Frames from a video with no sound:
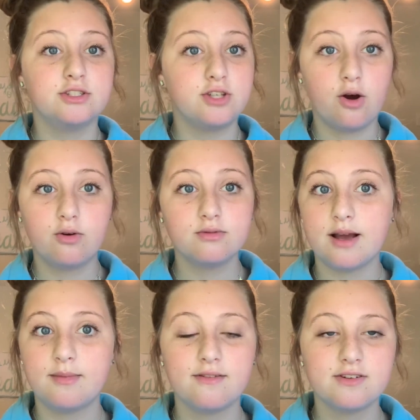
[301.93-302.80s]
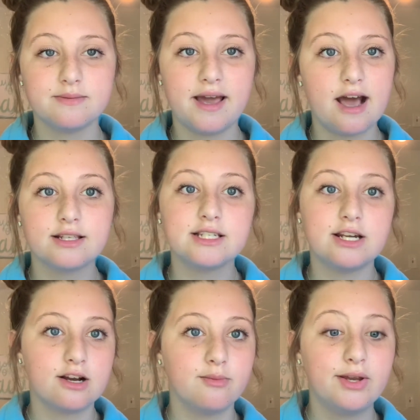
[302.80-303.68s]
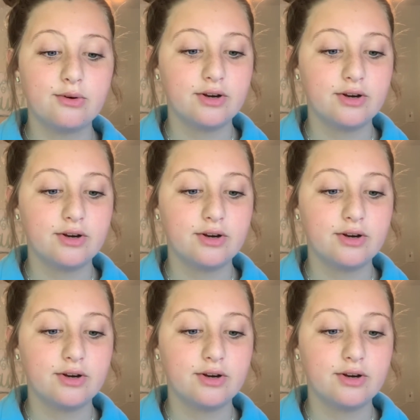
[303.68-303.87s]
Don't come over to my house and knock on my